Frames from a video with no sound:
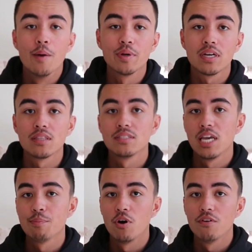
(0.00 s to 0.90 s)
I'm gonna cut the
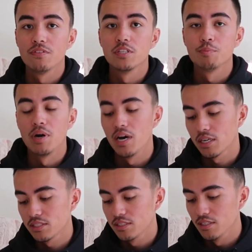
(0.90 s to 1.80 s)
tape off this
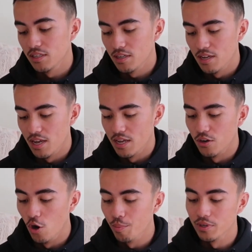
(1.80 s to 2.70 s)
box
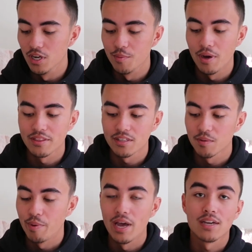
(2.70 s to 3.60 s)
and open it up. I think
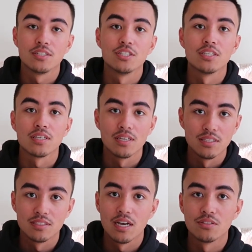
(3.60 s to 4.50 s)
the packaging
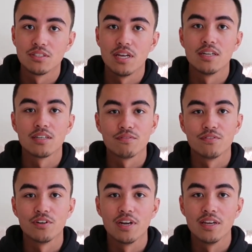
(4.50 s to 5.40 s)
is outstanding
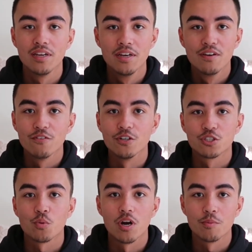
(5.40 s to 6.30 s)
for a
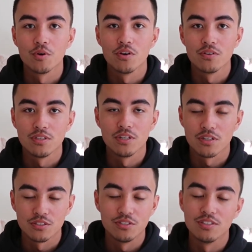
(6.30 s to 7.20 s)
squarebill, you know,
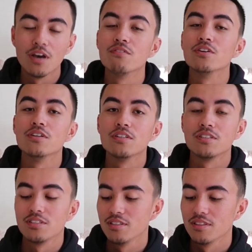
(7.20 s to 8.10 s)
because you never,
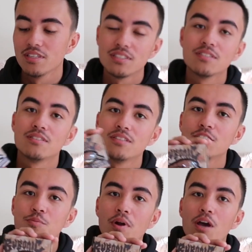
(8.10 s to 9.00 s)
this
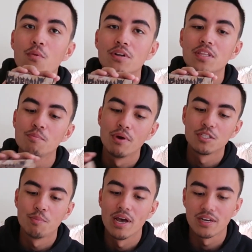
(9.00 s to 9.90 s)
is probably one of the
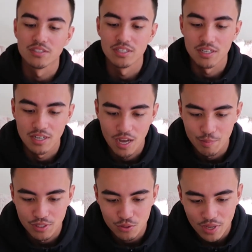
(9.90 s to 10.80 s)
best packaging. I
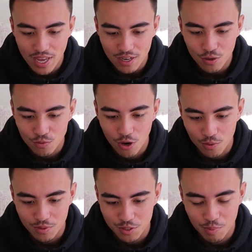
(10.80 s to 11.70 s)
mean, you can't go
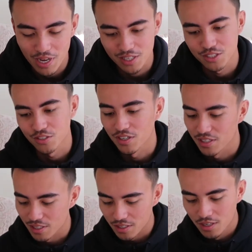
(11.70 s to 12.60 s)
wrong with this packaging right
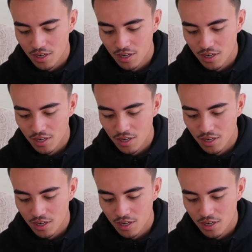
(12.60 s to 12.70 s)
here.